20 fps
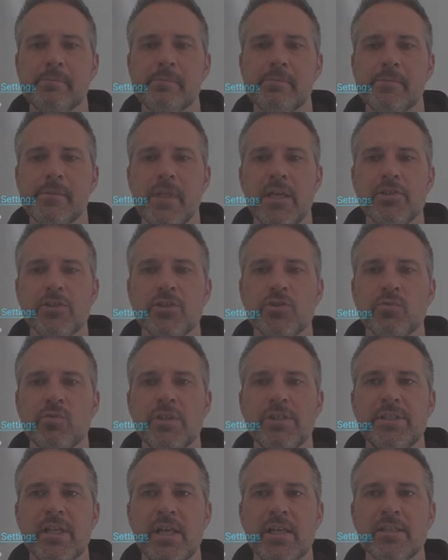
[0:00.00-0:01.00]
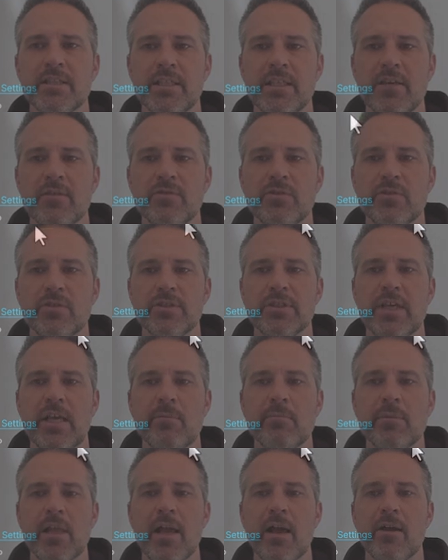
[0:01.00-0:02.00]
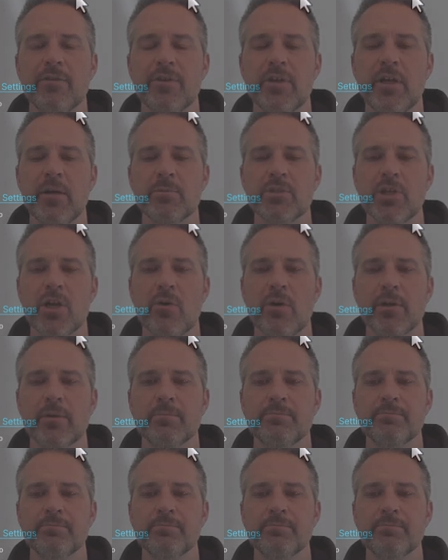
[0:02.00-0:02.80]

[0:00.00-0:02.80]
That just resets and gives you the same layout that I'm showing.